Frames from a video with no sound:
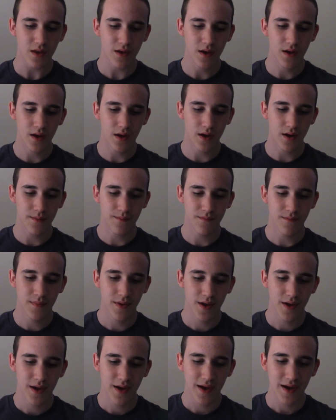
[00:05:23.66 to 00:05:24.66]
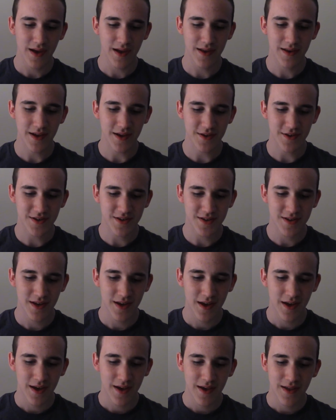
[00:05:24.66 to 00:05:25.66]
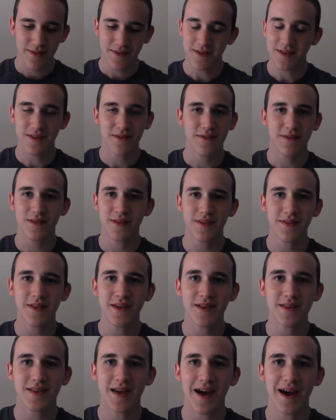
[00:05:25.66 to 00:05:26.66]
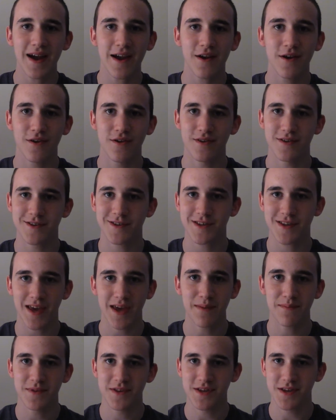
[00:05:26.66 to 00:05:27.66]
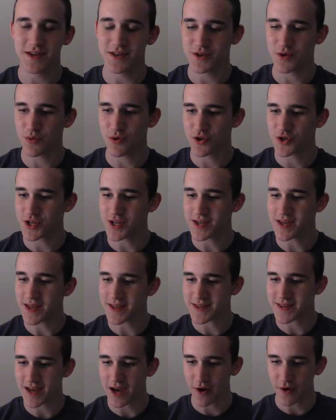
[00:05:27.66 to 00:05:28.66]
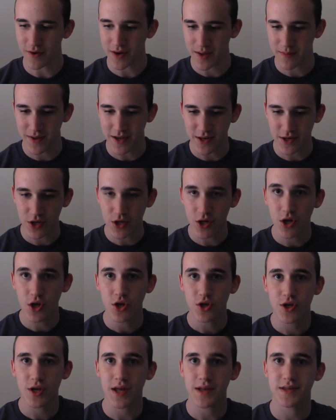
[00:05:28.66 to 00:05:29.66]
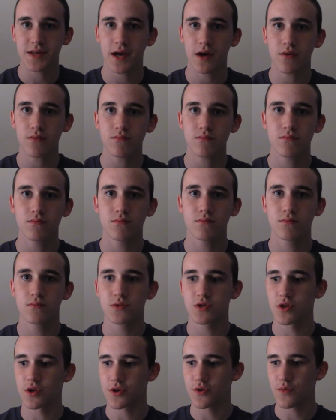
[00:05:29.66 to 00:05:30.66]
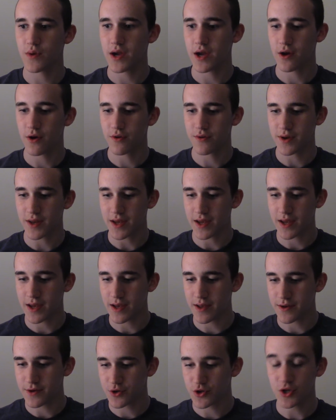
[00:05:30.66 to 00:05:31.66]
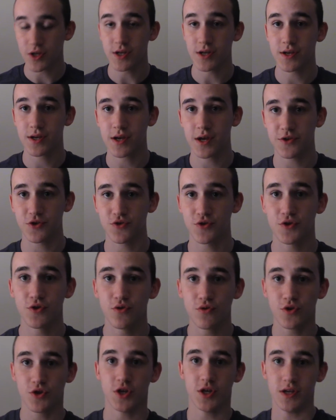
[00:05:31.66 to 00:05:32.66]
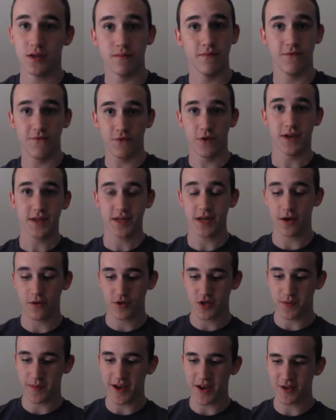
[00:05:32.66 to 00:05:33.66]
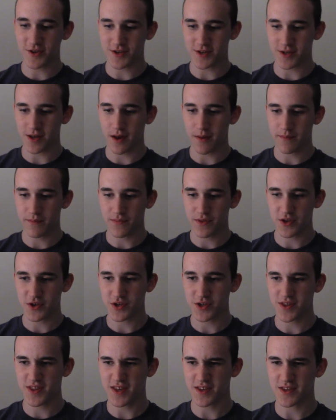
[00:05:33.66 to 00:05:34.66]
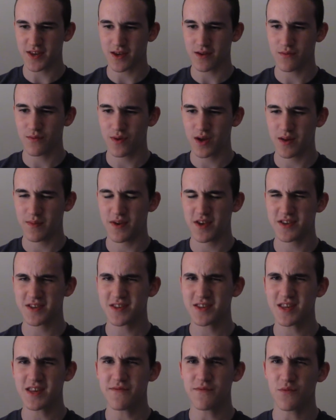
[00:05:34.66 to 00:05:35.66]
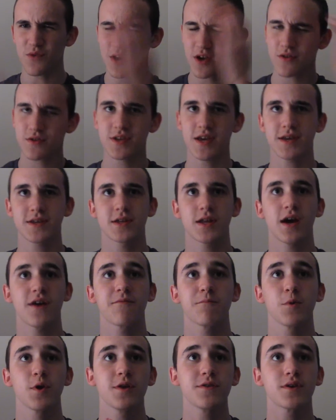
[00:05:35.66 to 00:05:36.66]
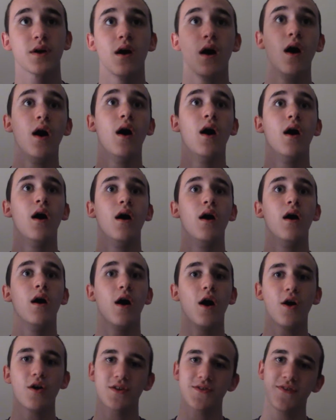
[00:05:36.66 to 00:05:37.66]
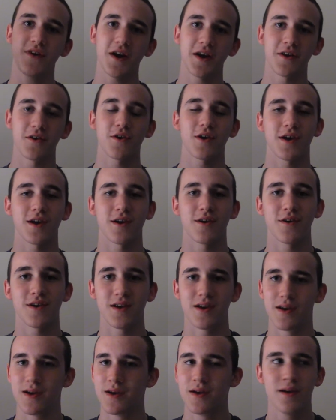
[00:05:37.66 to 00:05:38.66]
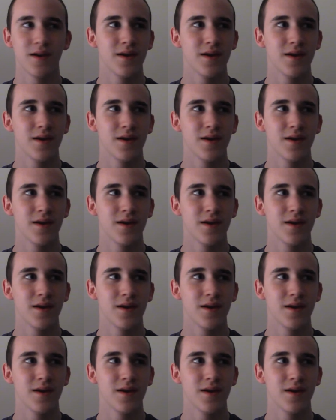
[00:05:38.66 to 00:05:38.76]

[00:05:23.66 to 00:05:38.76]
And yeah, just the entire escape scene to where she gets out. I mean, she gets out, she's looking around, and she cuts her suit, she freaks out, she bandages it up, and then she thinks like, wait a minute, is this even real? Takes it off, breathes. Oh, it's fine, okay.